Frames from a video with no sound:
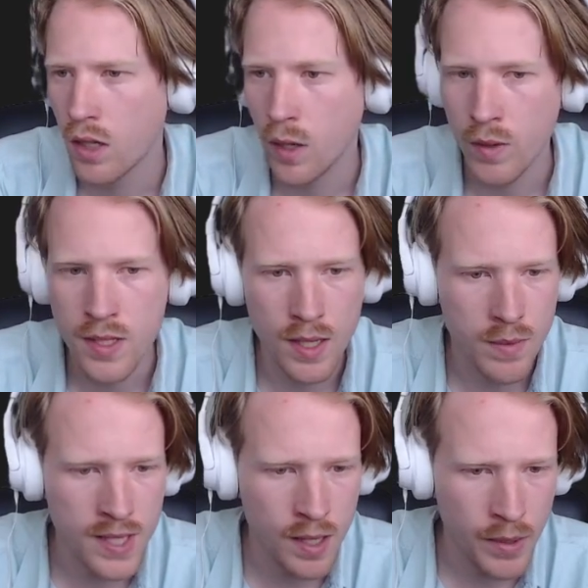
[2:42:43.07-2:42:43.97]
All right, what's it
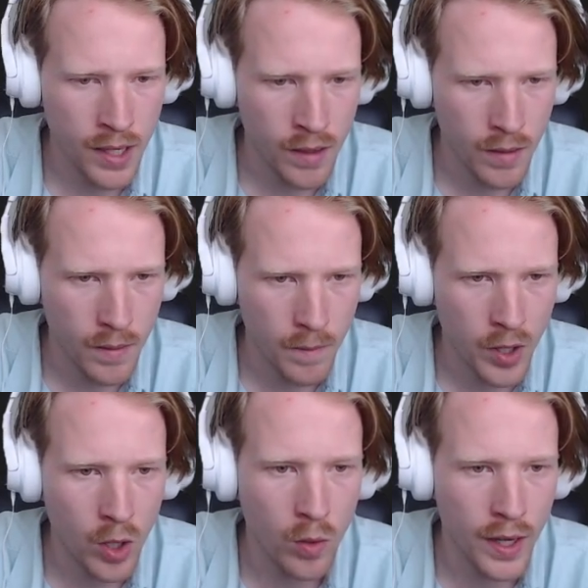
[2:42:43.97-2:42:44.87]
upset about?
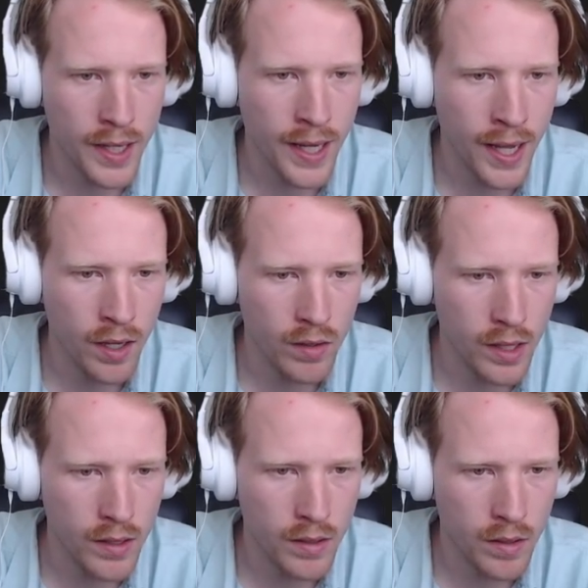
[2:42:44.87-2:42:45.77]
Oh, I need to handle
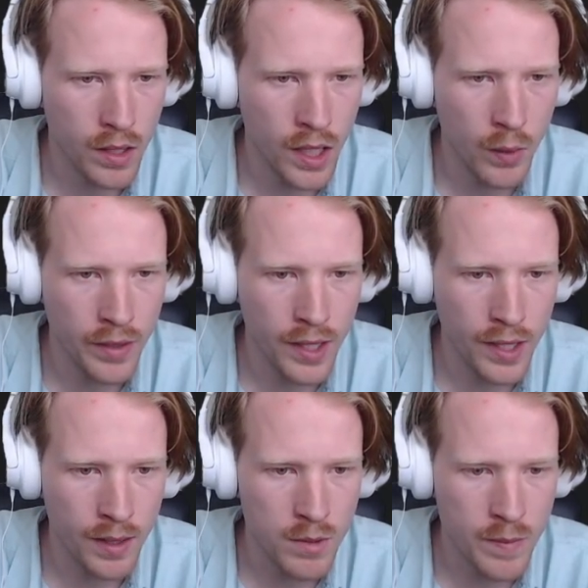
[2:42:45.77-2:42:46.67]
it when the
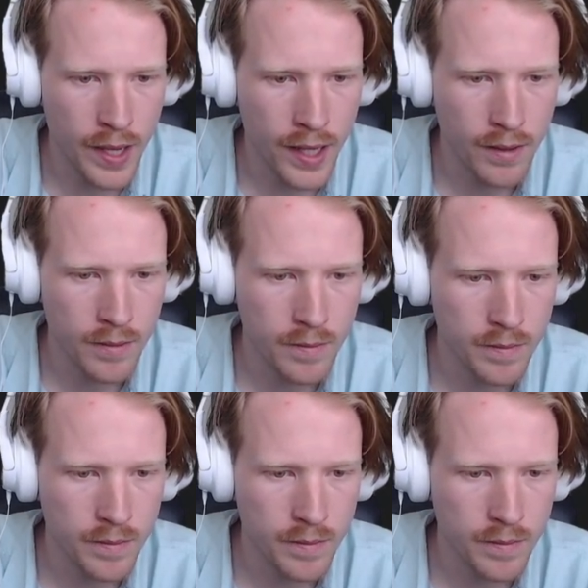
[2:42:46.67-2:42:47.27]
data comes back.